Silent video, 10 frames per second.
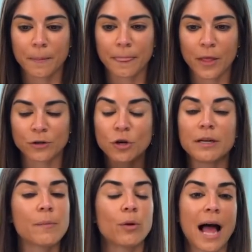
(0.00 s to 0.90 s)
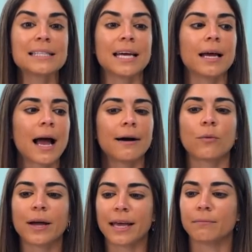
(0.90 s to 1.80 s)
there's so many people asking, how do
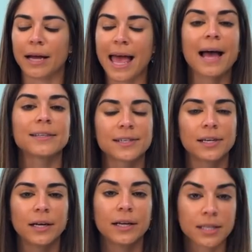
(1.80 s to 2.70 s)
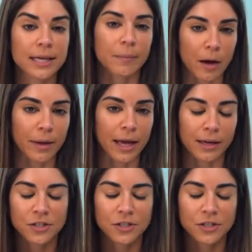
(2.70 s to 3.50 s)
I get my ex to think about me. And so,